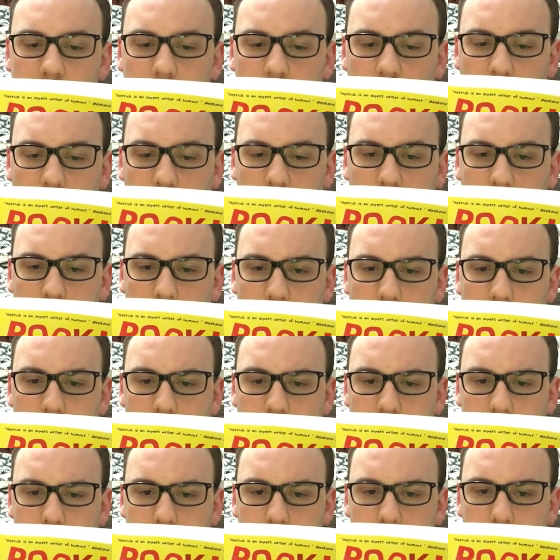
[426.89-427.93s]

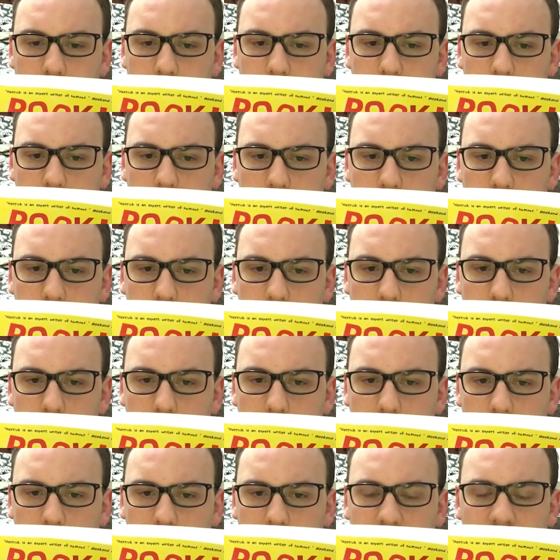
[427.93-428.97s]

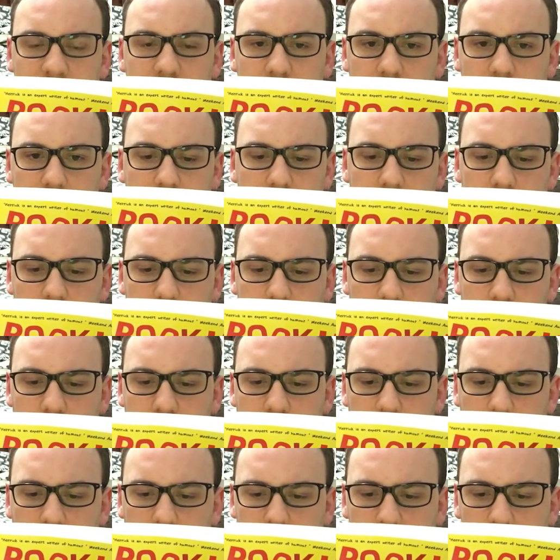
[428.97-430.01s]
their individual
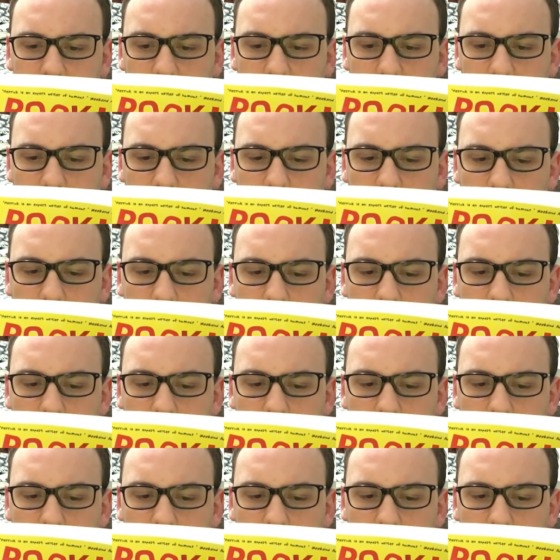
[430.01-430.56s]
stories